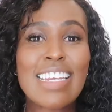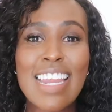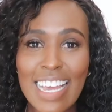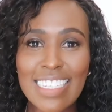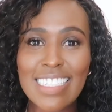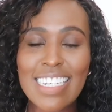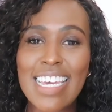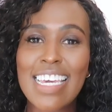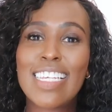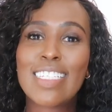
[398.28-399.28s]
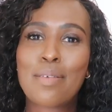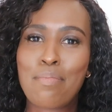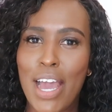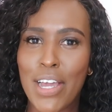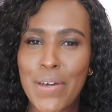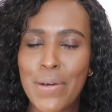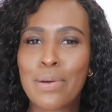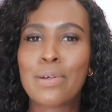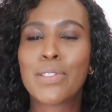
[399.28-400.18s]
Next is Mango.